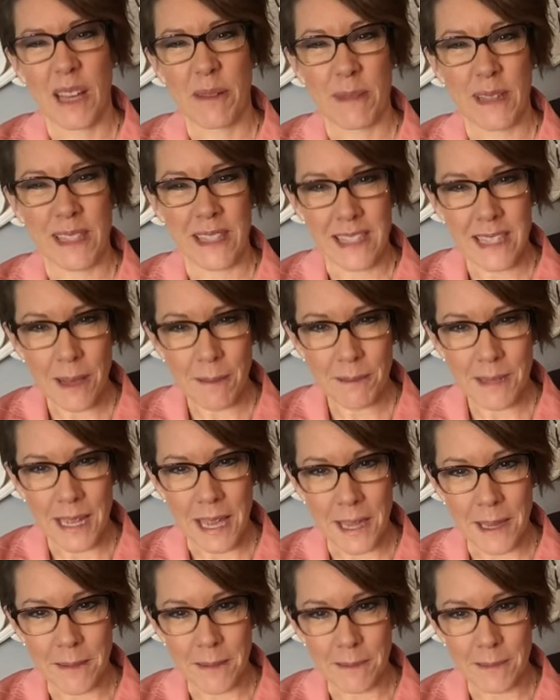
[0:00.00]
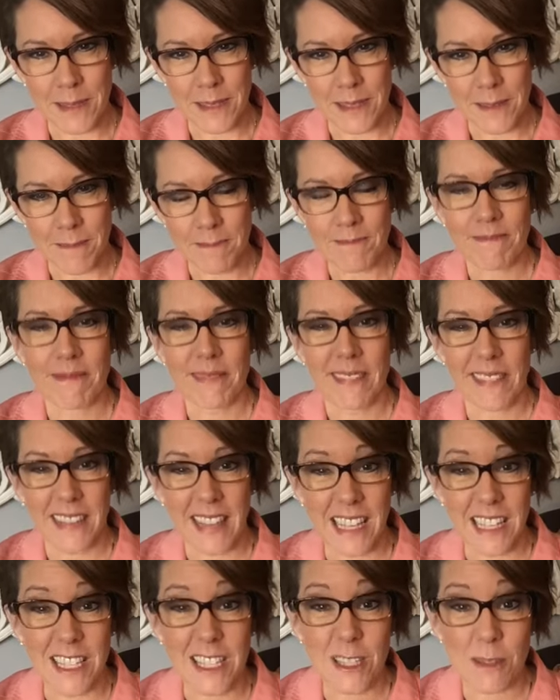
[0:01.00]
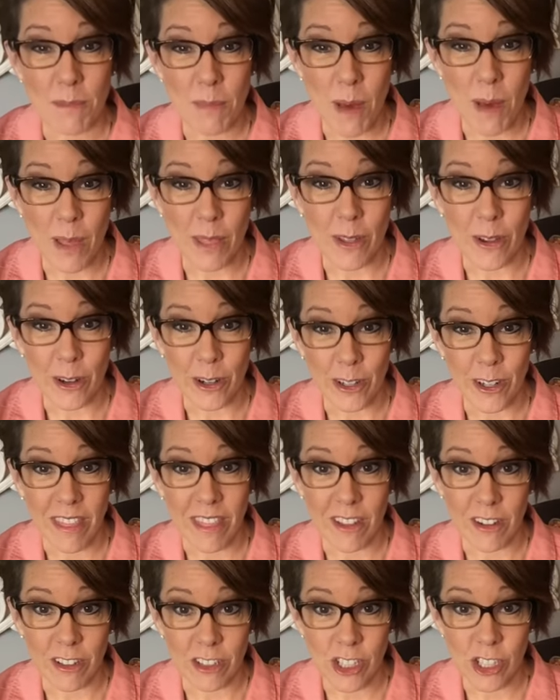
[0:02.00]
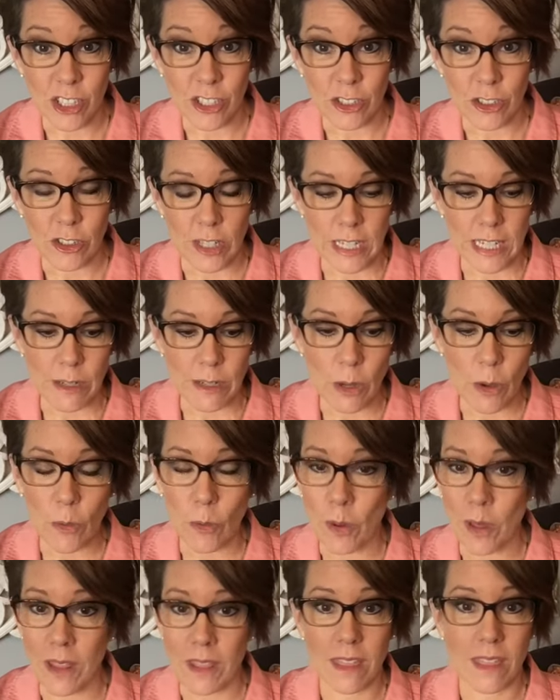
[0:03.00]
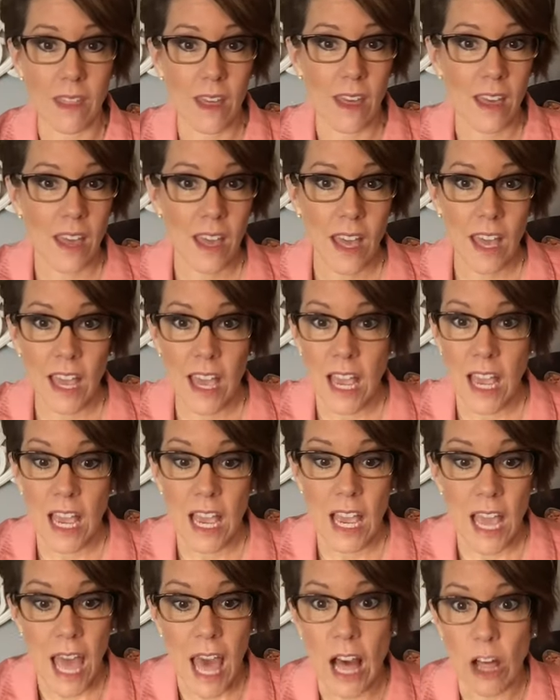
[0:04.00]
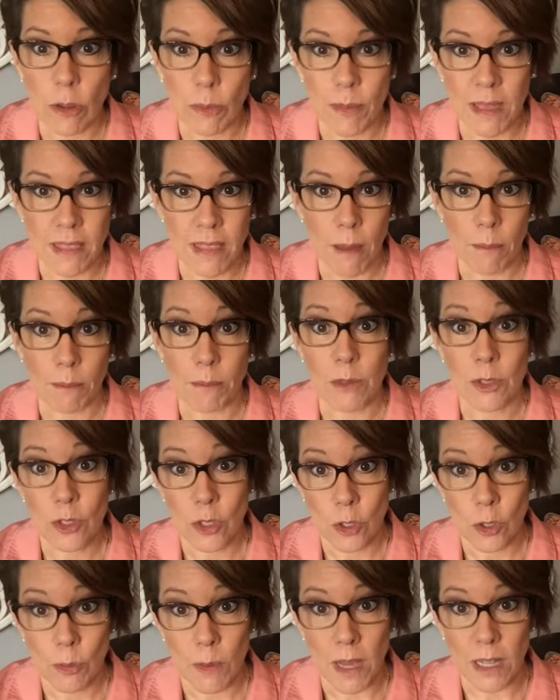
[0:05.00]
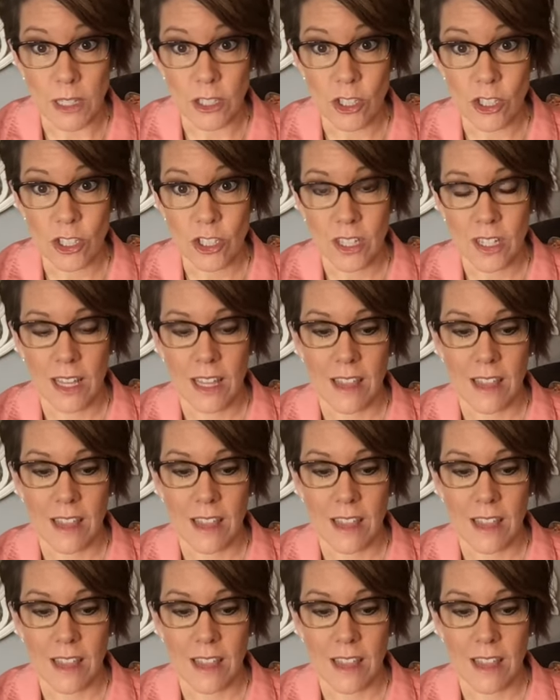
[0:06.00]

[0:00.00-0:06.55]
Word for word: But sometimes they smother their children with helping them too much.